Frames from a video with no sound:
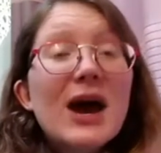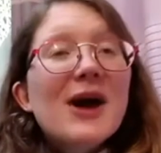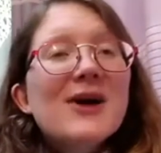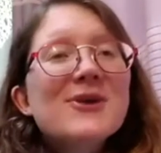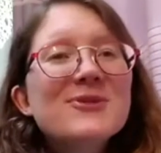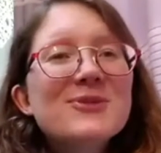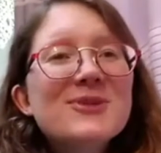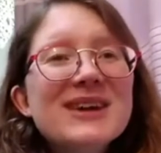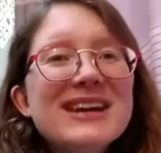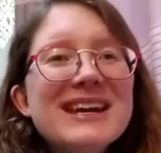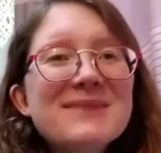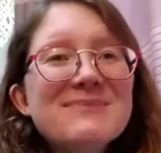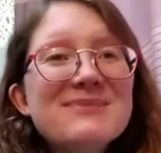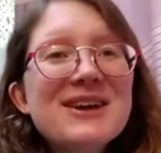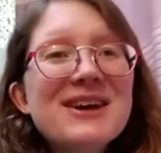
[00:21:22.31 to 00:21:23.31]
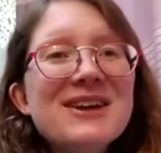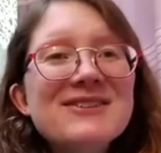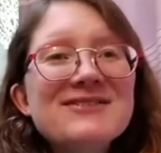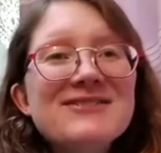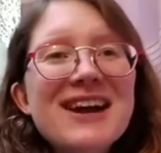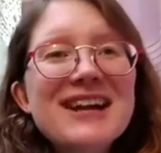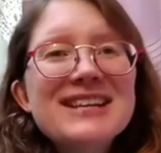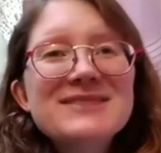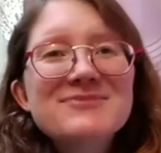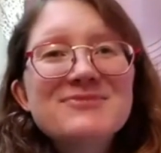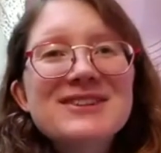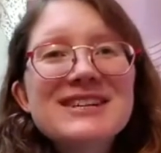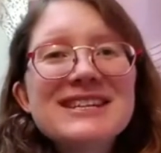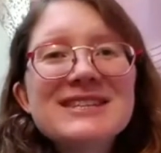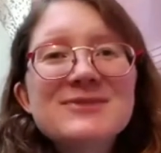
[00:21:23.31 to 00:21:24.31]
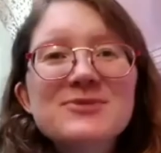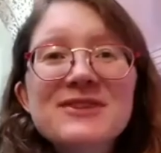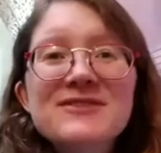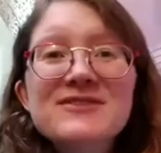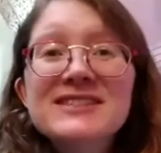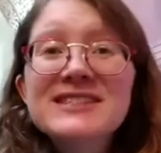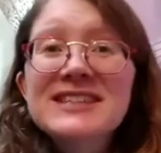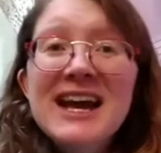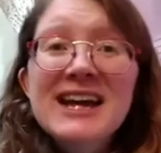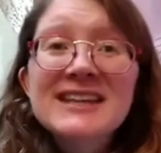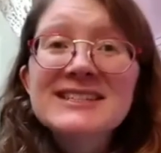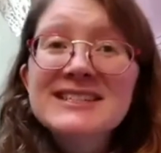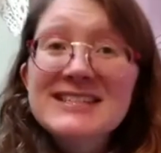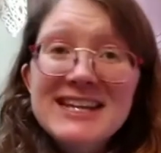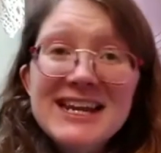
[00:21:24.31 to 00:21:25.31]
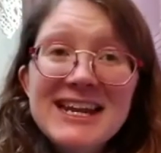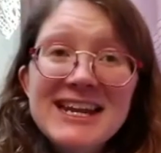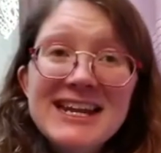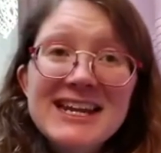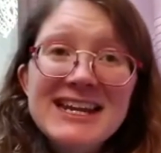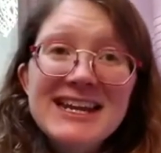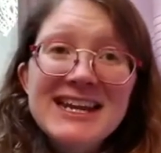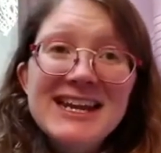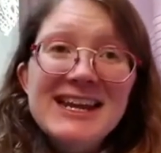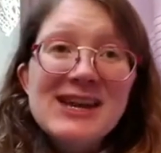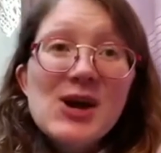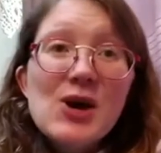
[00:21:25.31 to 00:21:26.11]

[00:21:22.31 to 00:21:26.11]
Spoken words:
We blow raspberries with Santy.